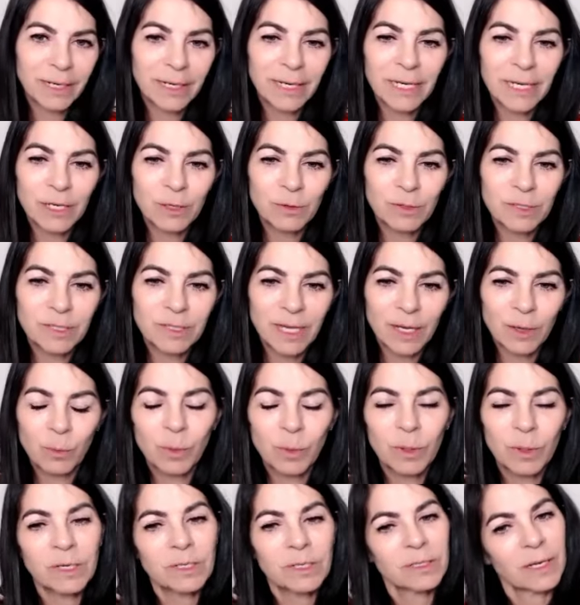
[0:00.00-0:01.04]
I hear you say
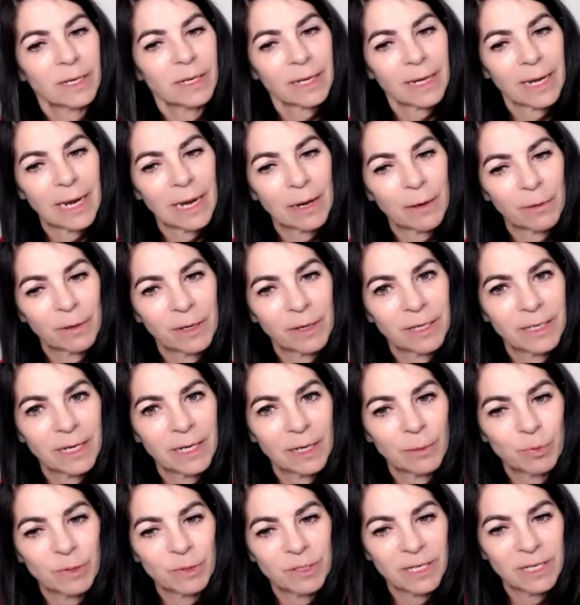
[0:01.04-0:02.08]
words like, how can they
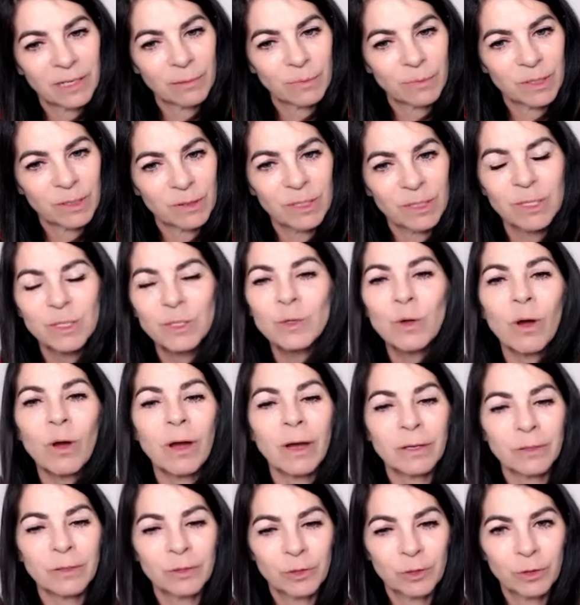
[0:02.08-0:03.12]
protect themselves? It's not
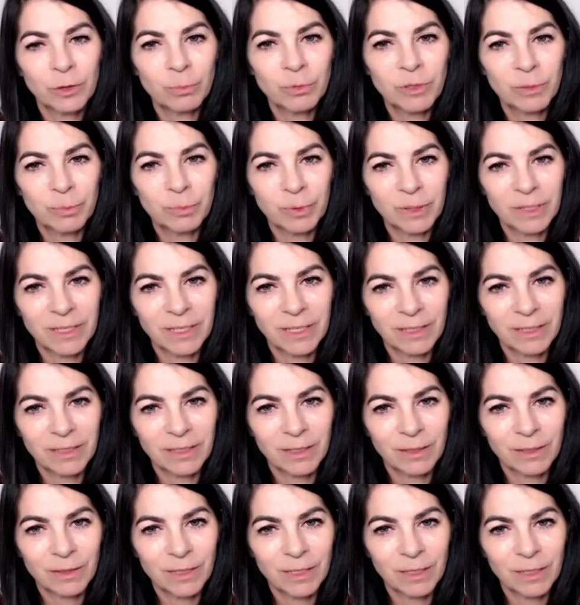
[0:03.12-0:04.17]
our job to protect
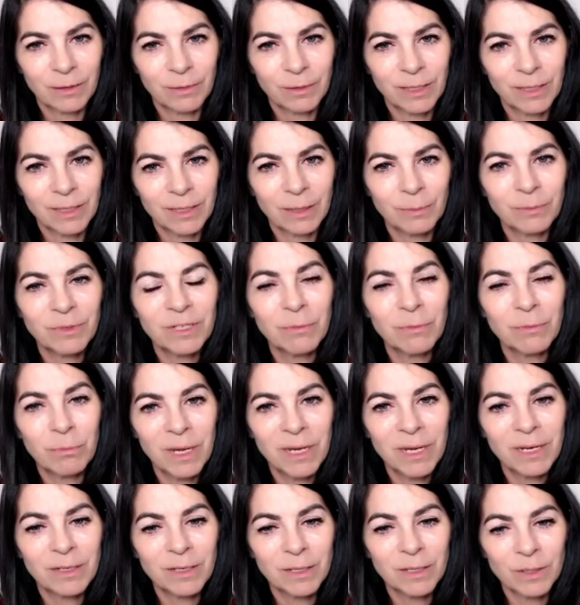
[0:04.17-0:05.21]
ourselves. It's up to
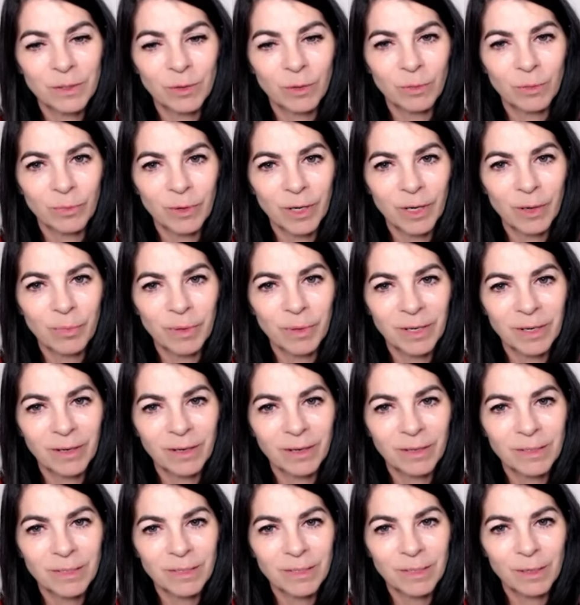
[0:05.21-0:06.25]
men to stop raping
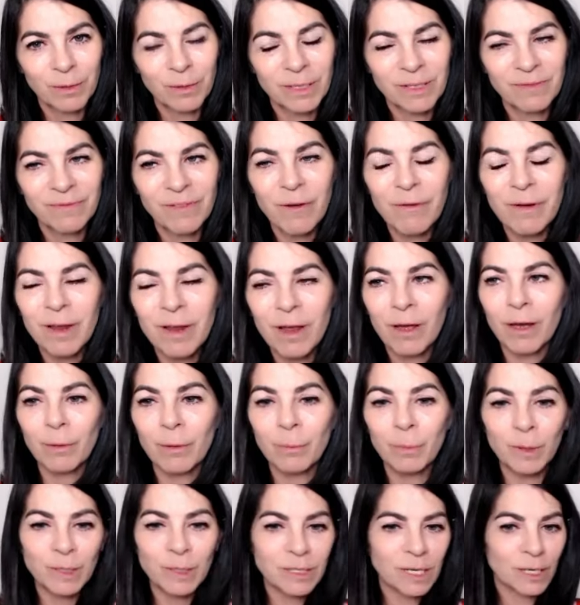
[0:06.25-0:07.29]
us. So it's very hard,
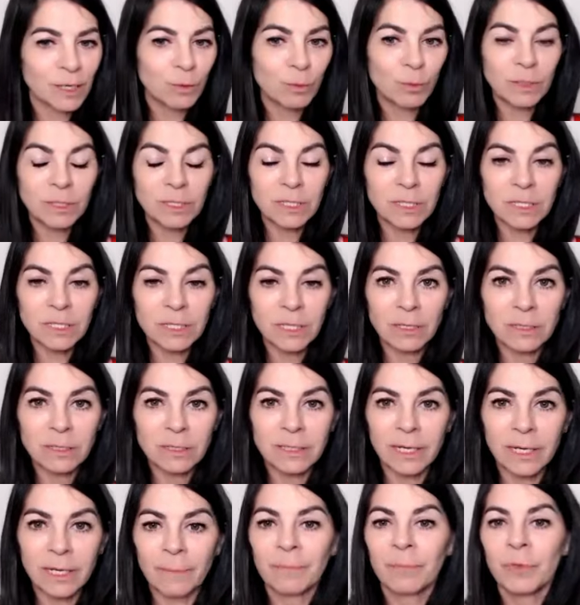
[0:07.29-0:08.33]
because I don't want to start
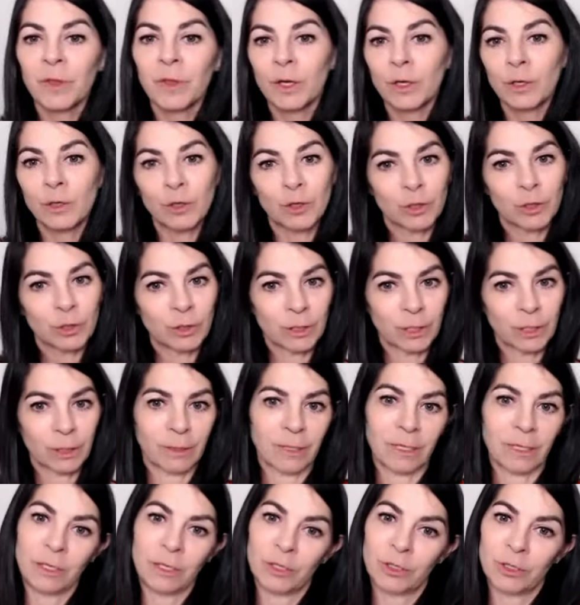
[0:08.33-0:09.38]
saying, you shouldn't go
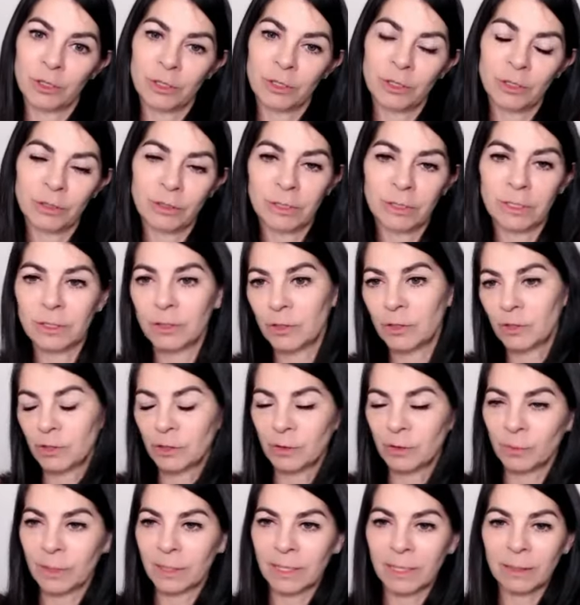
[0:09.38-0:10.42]
here, you shouldn't do this, you
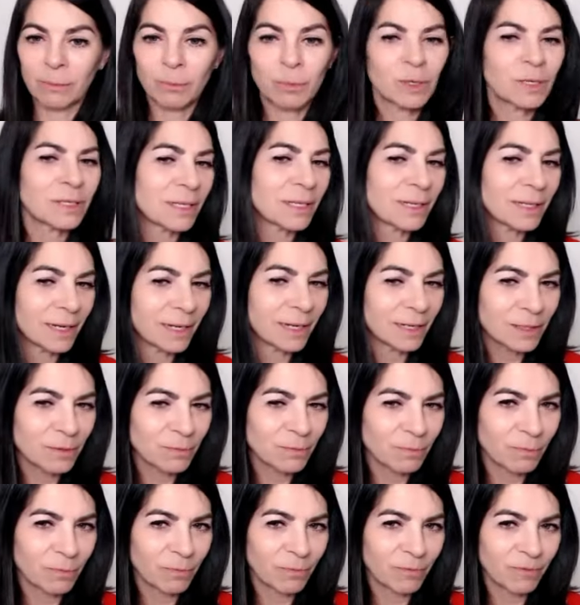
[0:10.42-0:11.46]
shouldn't wear that, because then that is
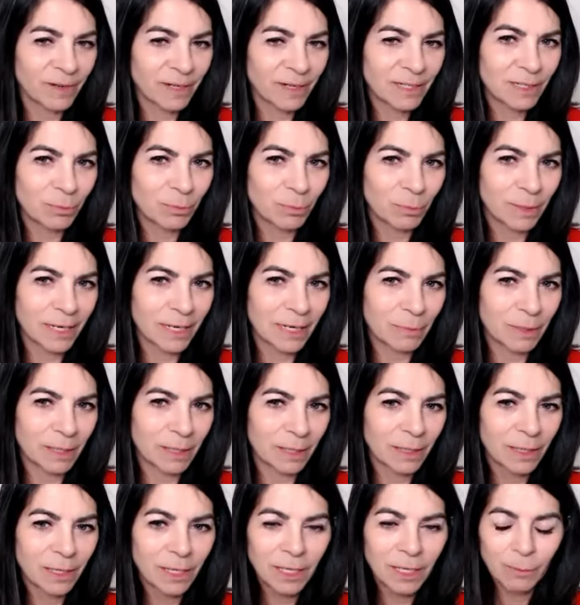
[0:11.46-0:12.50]
victim
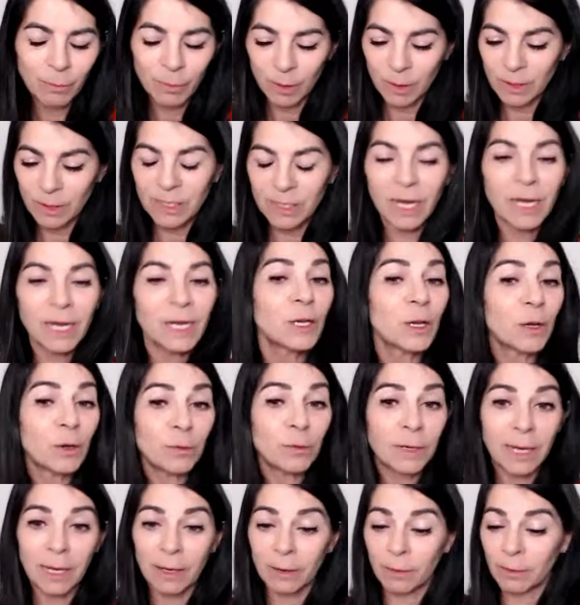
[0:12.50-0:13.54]
blaming. Because I know
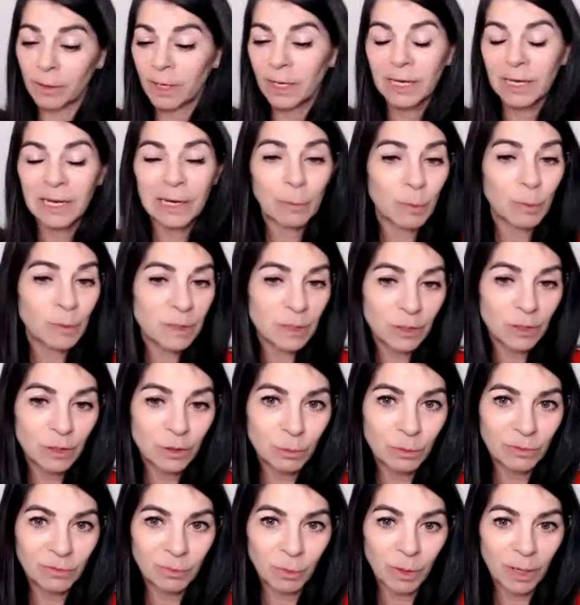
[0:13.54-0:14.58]
now it wasn't to
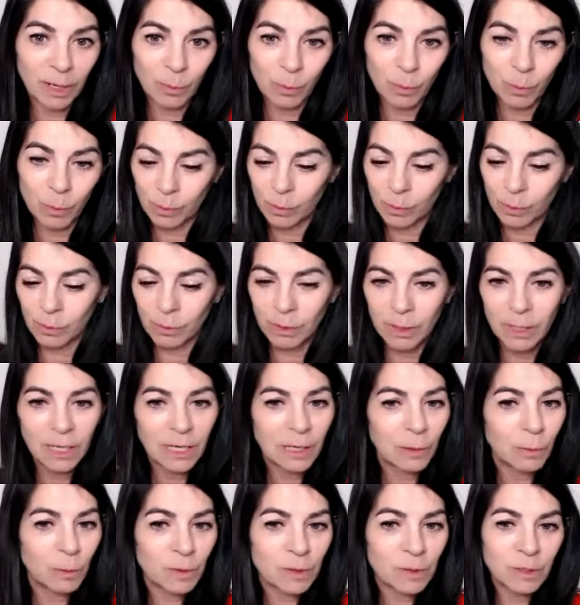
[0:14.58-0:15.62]
do with what I wore,
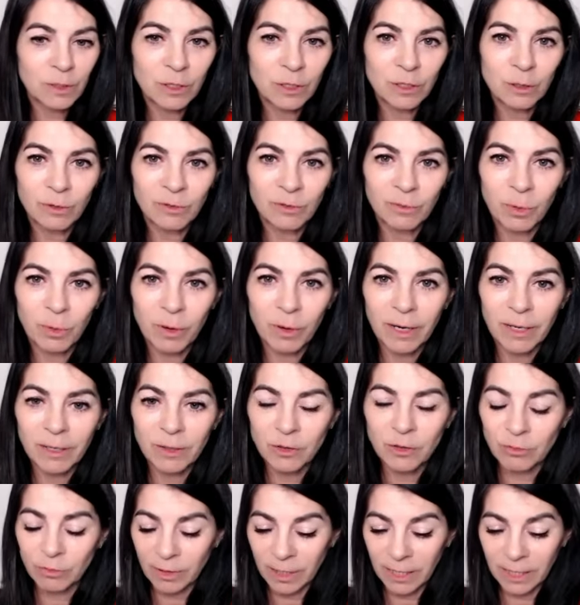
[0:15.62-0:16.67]
it wasn't to do with what I
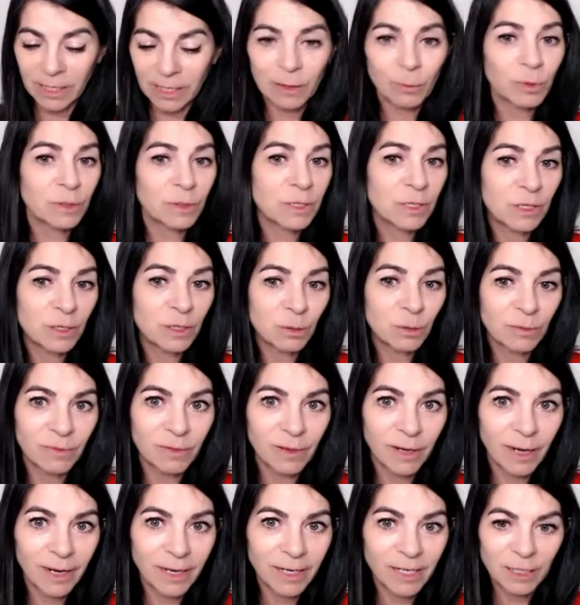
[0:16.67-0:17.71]
drank, it wasn't to do with
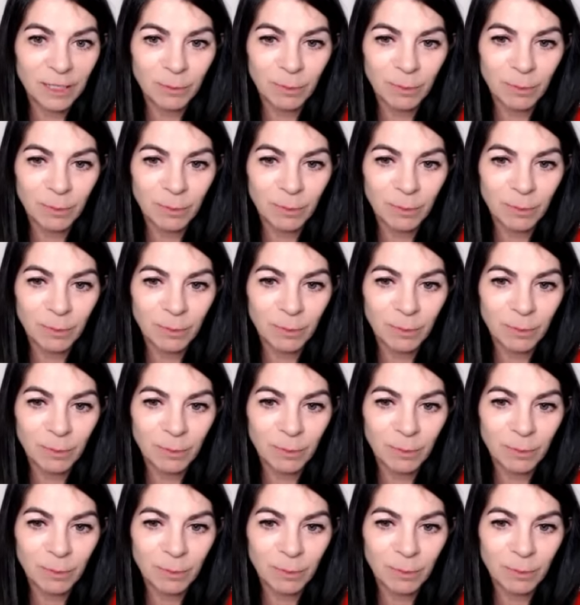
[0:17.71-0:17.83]
lying to my